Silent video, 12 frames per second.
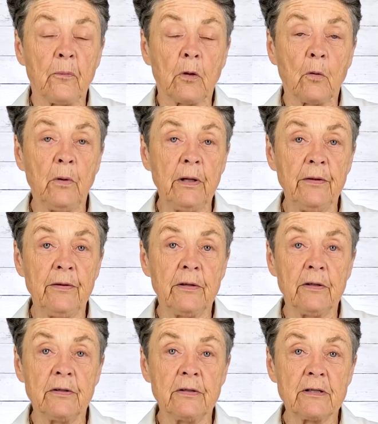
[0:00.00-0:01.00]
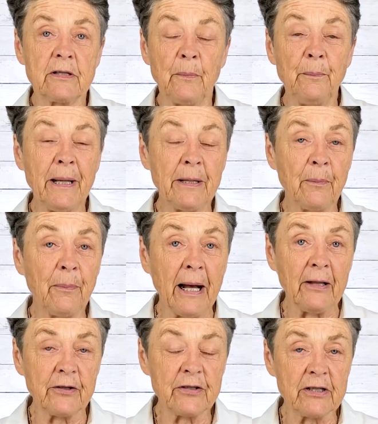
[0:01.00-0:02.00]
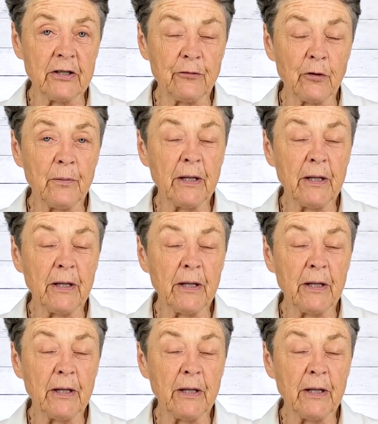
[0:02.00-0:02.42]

with uh, some metabolic syndrome,